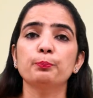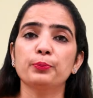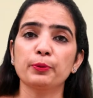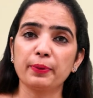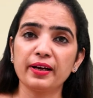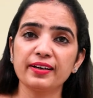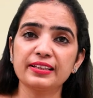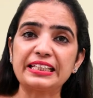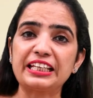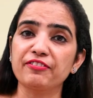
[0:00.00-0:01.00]

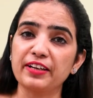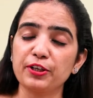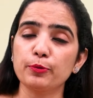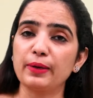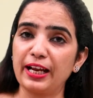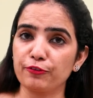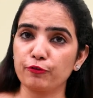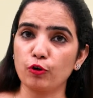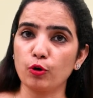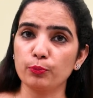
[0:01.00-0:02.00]
Prepare the event
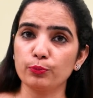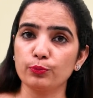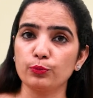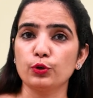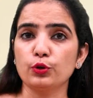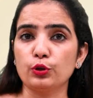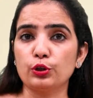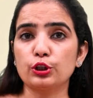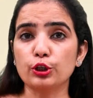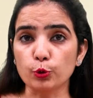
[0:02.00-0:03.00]
platform,
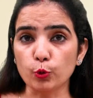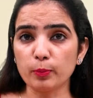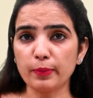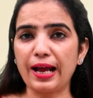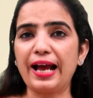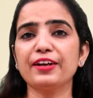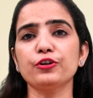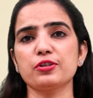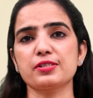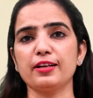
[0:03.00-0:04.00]
the room and
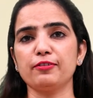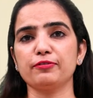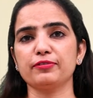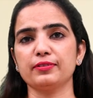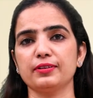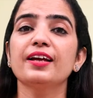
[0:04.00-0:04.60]
yourself.